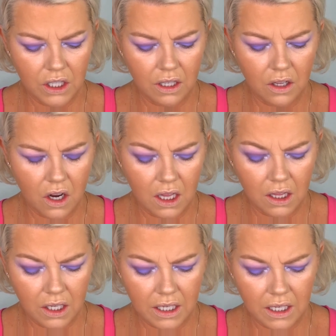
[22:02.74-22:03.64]
gel
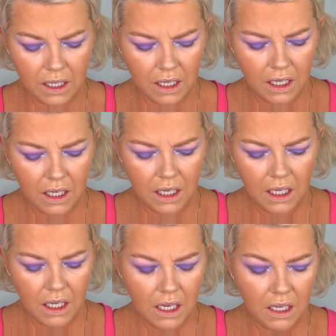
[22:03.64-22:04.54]
eyeliner
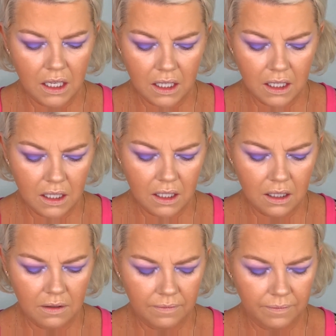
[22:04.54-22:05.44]
in
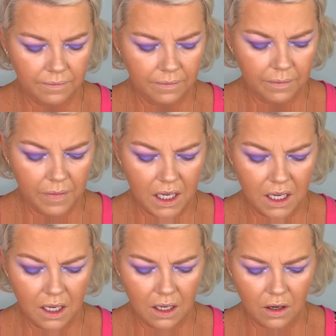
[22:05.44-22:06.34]

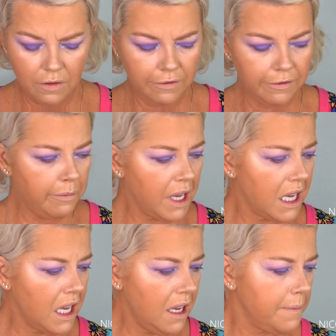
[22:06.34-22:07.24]
Pink of Me.